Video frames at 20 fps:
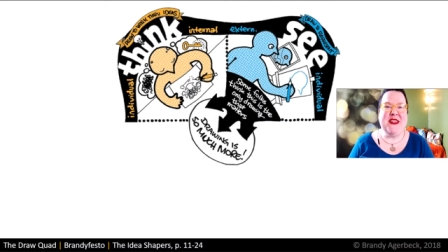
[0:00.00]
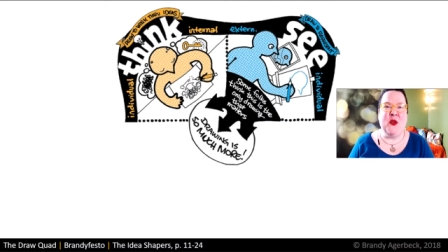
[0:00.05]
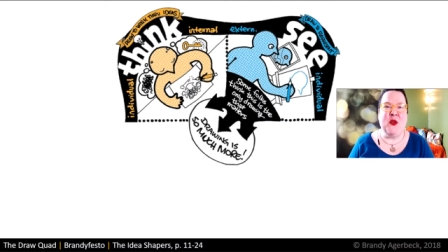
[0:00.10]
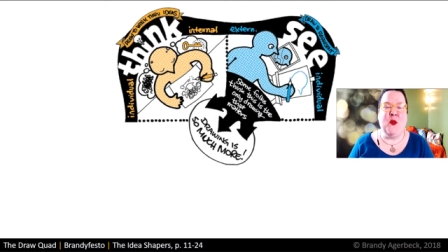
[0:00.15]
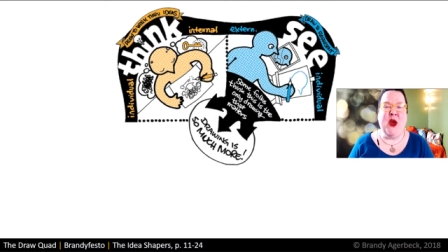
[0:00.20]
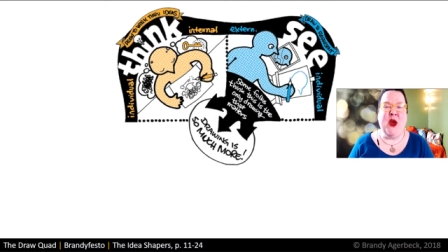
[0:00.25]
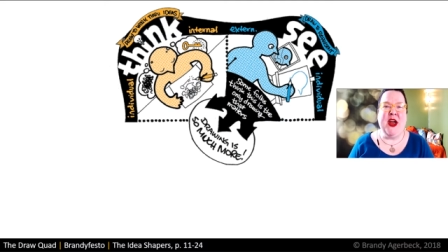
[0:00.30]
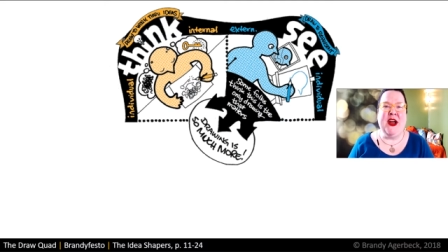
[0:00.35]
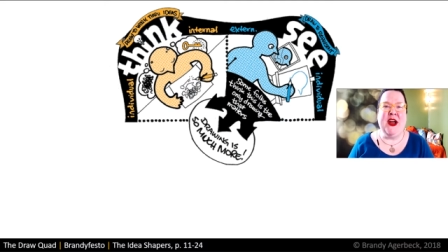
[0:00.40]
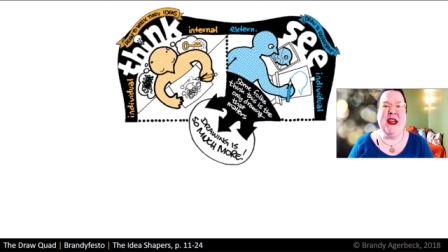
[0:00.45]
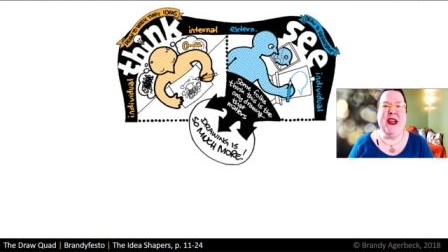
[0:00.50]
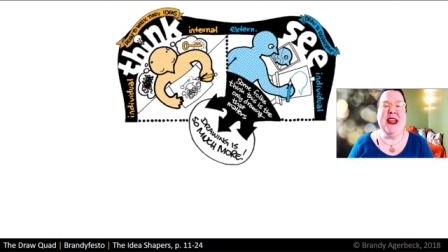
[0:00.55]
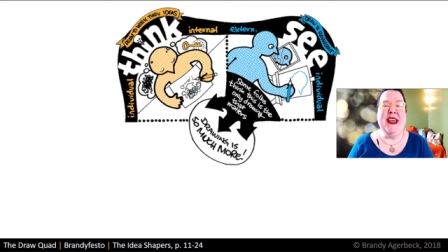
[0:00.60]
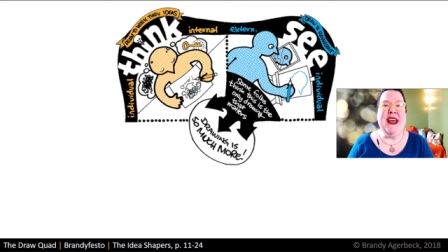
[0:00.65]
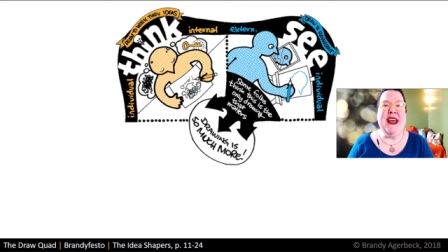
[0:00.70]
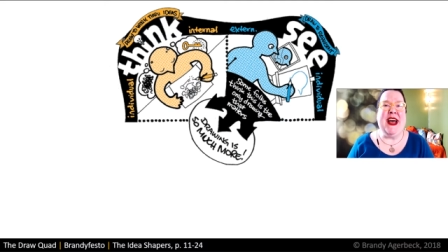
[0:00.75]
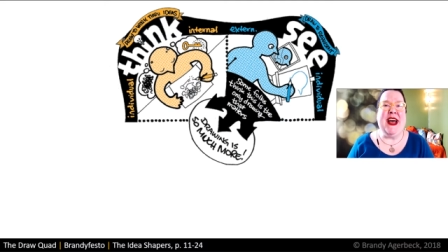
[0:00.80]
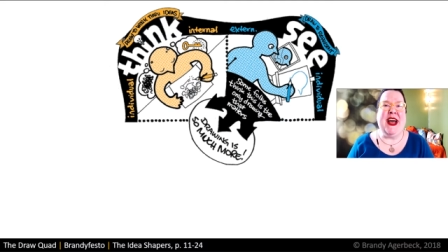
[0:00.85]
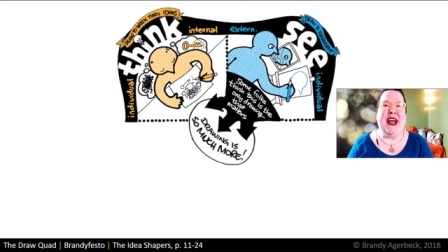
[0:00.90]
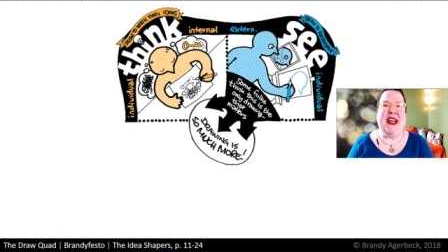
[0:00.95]
where
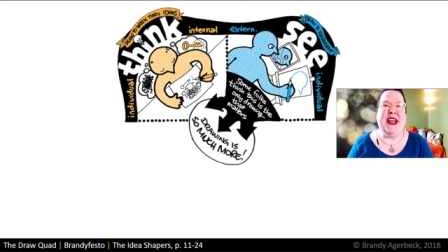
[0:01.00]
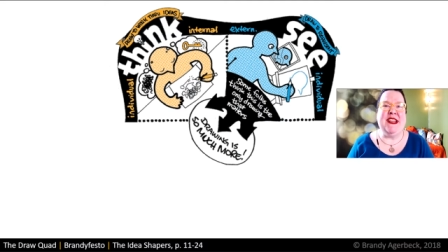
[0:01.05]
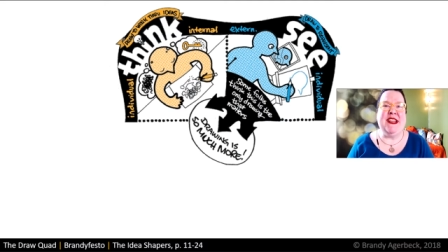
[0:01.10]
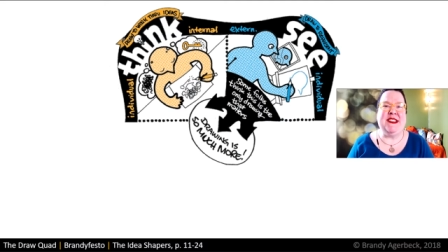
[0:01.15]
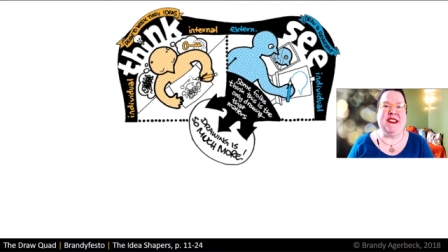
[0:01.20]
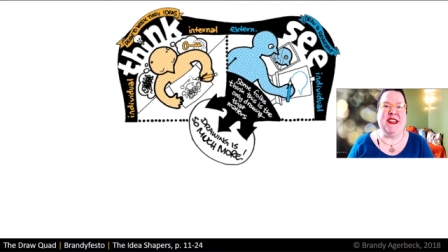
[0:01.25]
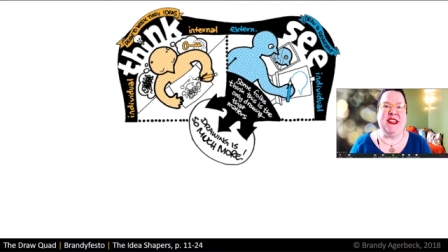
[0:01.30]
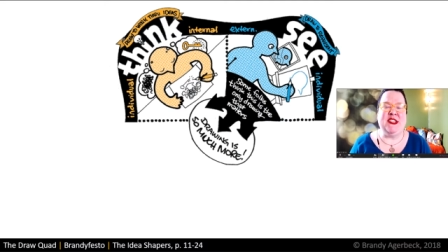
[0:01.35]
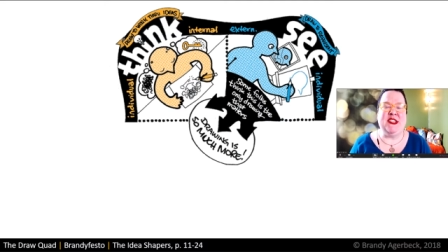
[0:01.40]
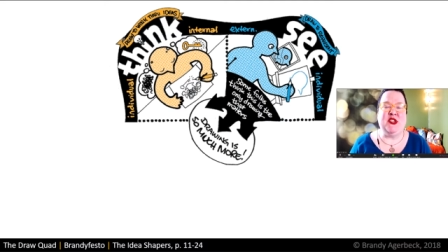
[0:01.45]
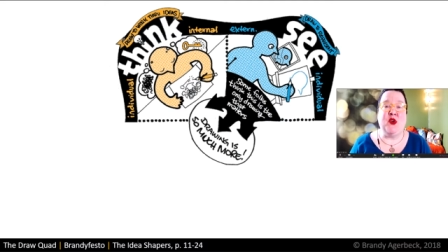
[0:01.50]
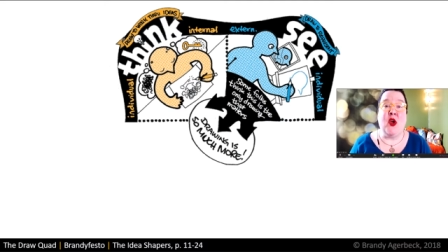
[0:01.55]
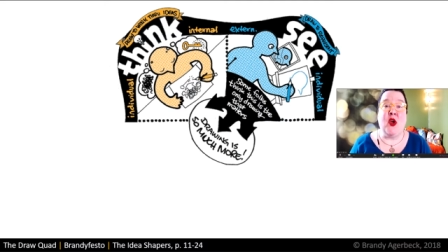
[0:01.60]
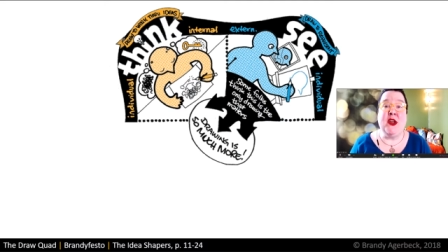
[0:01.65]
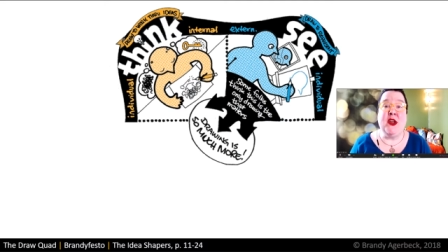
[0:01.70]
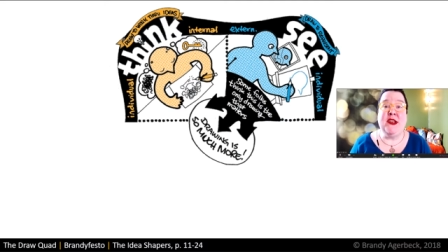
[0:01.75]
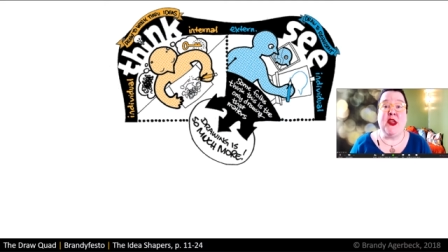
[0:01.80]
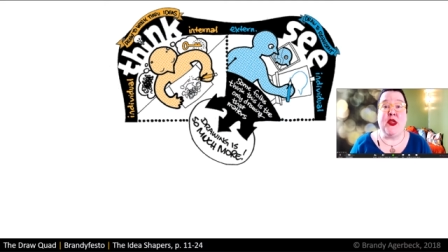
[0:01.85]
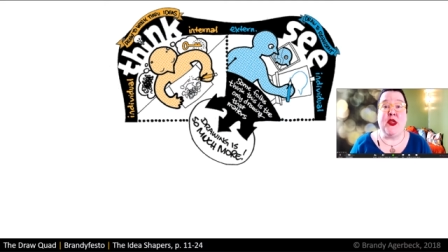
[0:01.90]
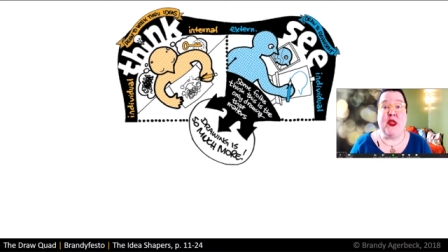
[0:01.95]
uh, it's it's
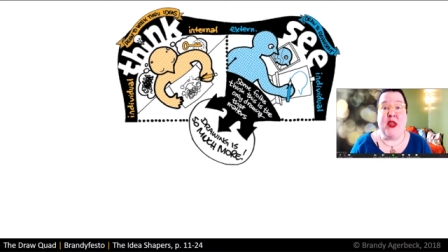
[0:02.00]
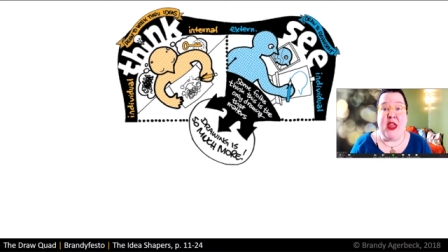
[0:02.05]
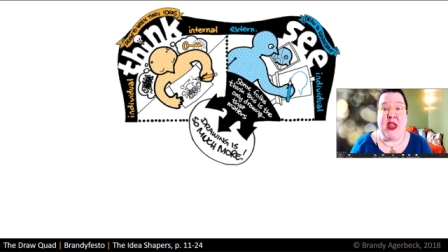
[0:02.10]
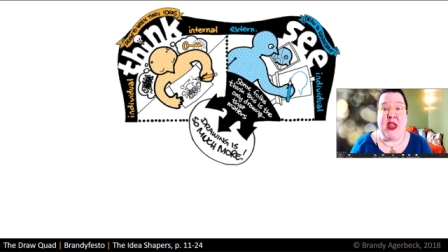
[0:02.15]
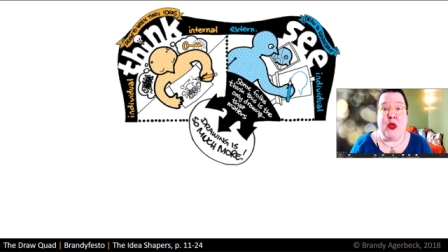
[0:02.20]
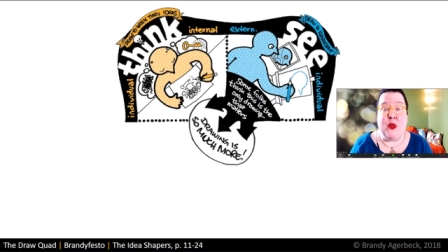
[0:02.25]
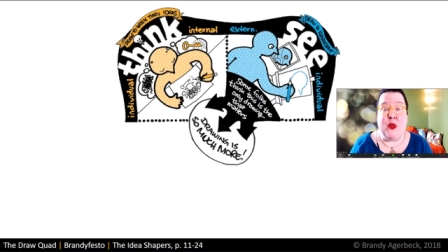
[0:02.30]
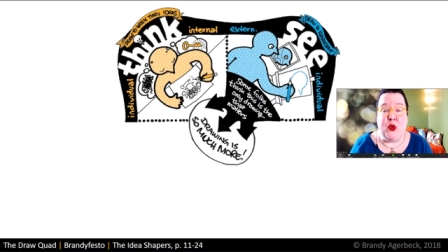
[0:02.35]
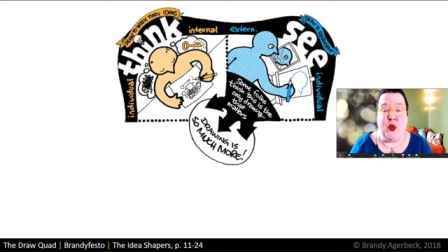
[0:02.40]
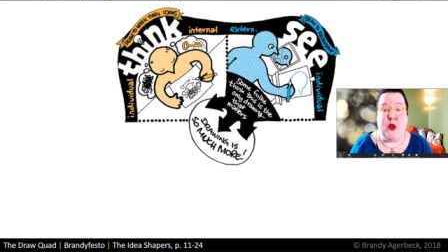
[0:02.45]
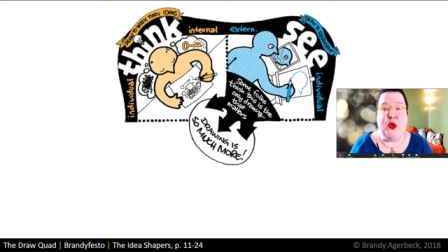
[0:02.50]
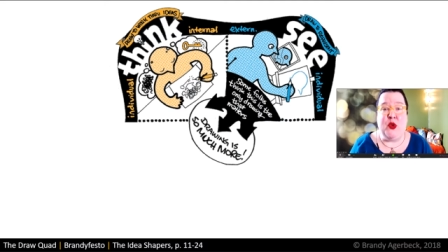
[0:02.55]
drawing to think through